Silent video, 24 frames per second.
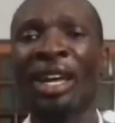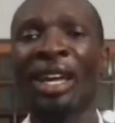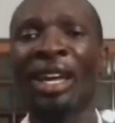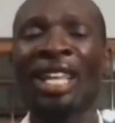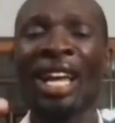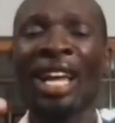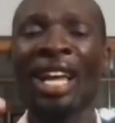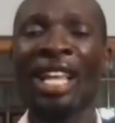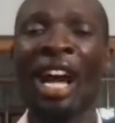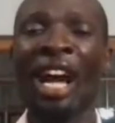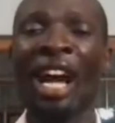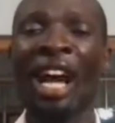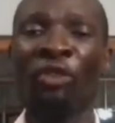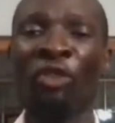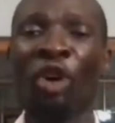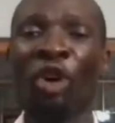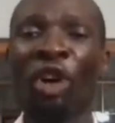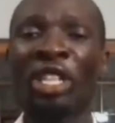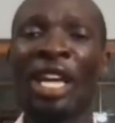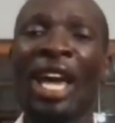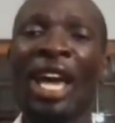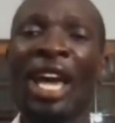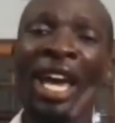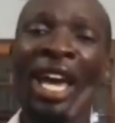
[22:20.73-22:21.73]
then I've
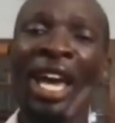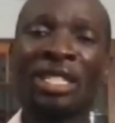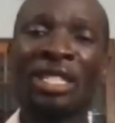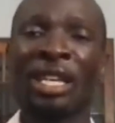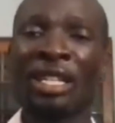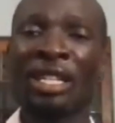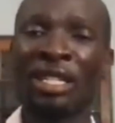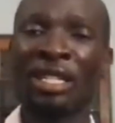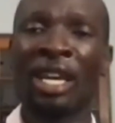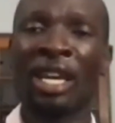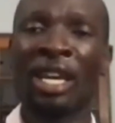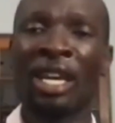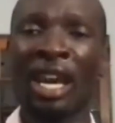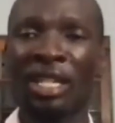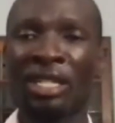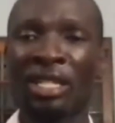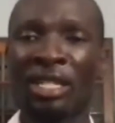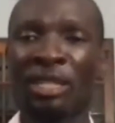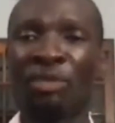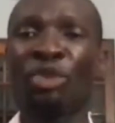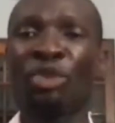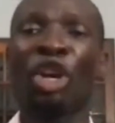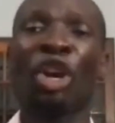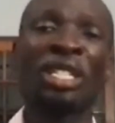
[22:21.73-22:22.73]
got excess cash
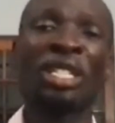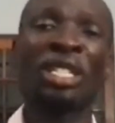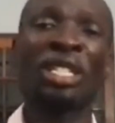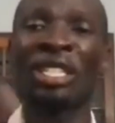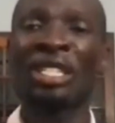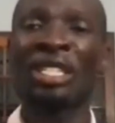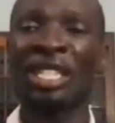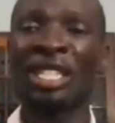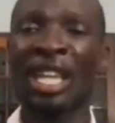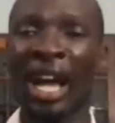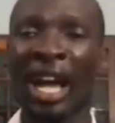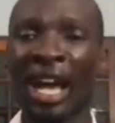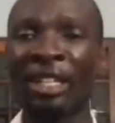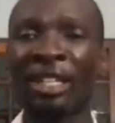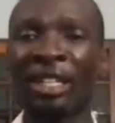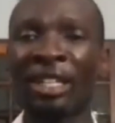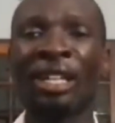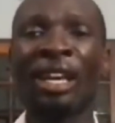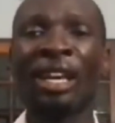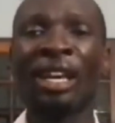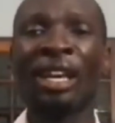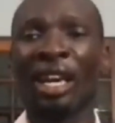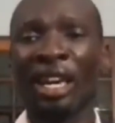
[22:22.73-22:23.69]
because he's done,